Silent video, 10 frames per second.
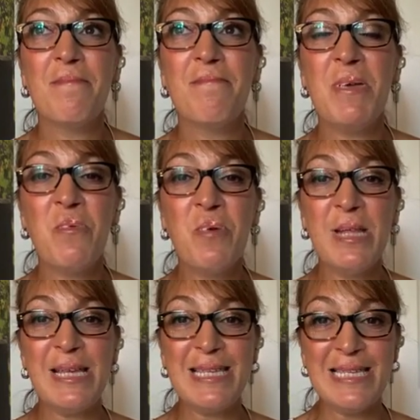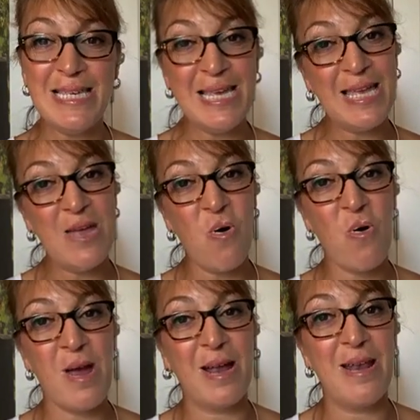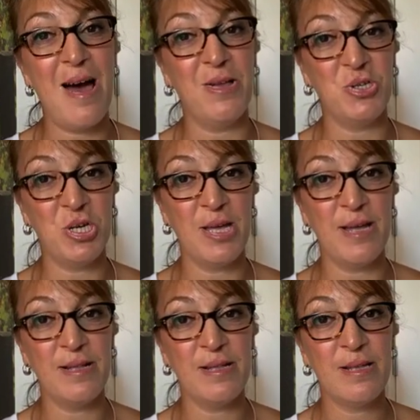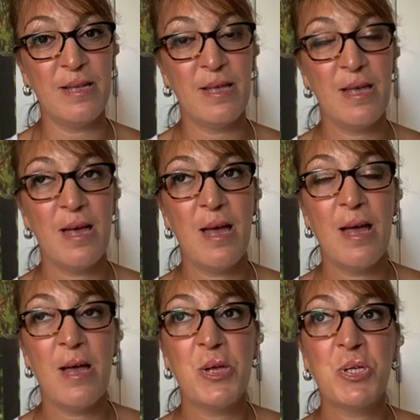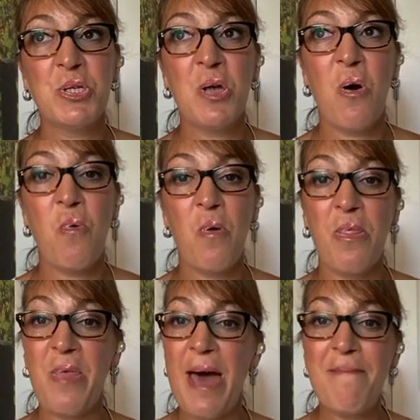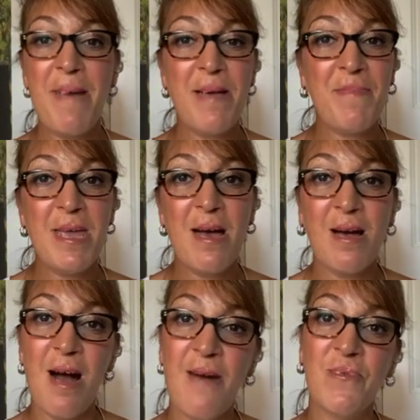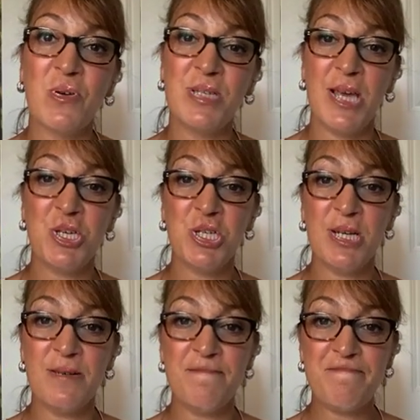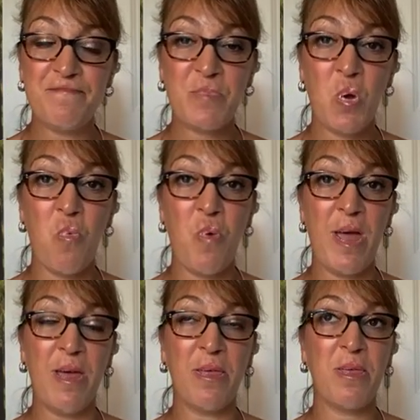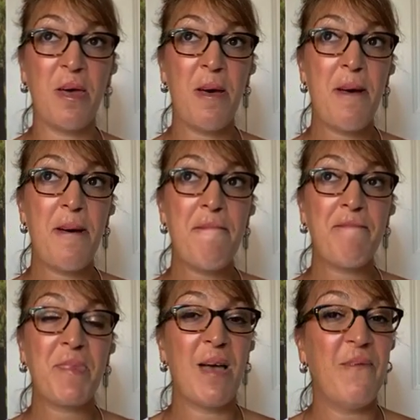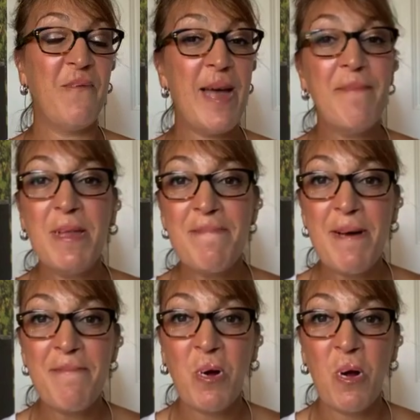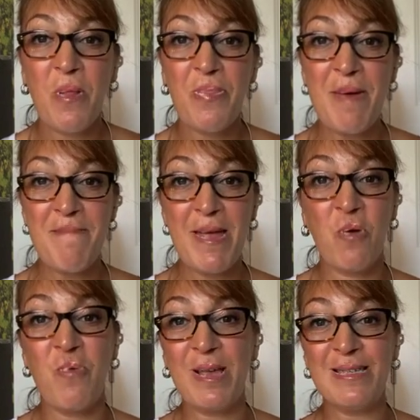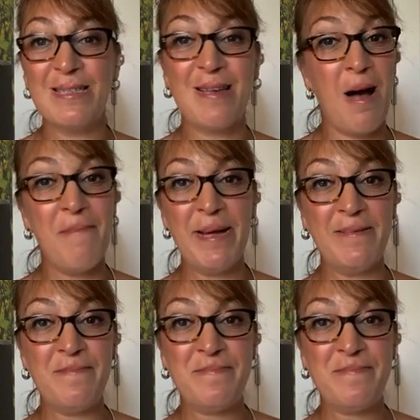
be really seeing it or acknowledging it. So that might be a conversation with a family member that made a racist comment.